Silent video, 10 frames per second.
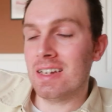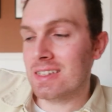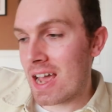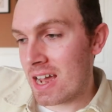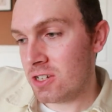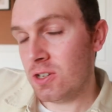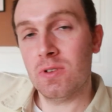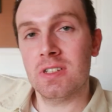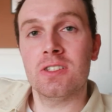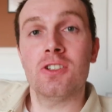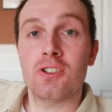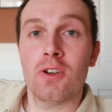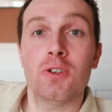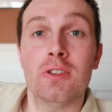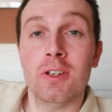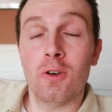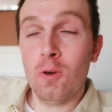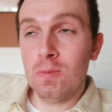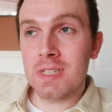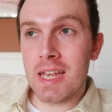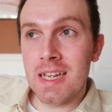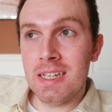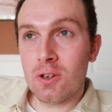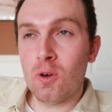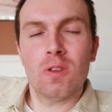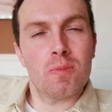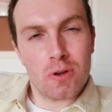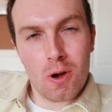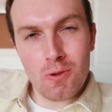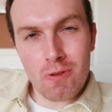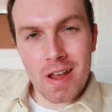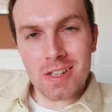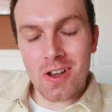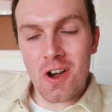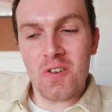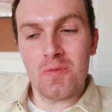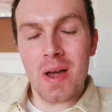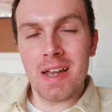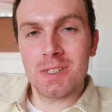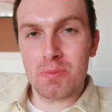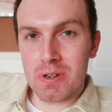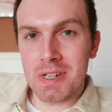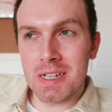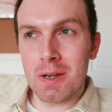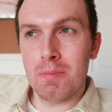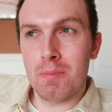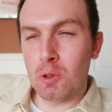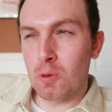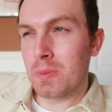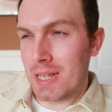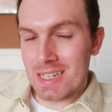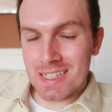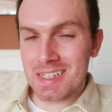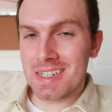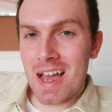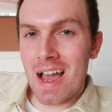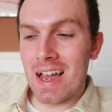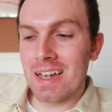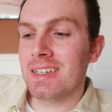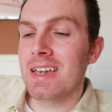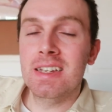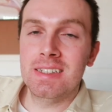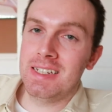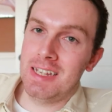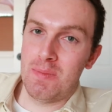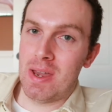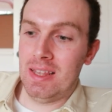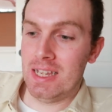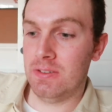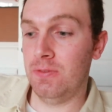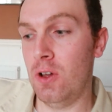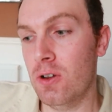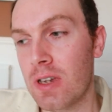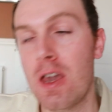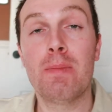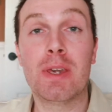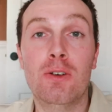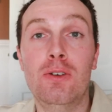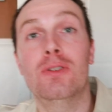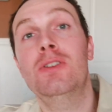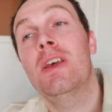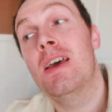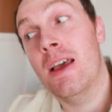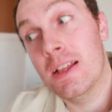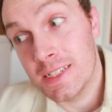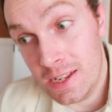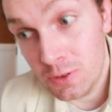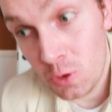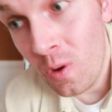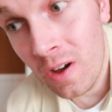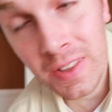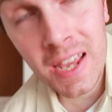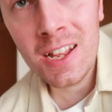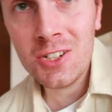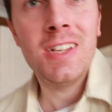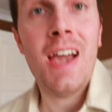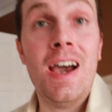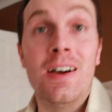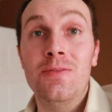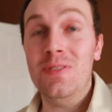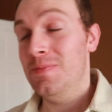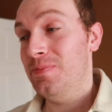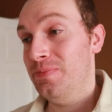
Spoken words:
And I actually wanted to show you the update or the progress of my spring bulb planters that I did in my last vlog, because tell you what, they actually have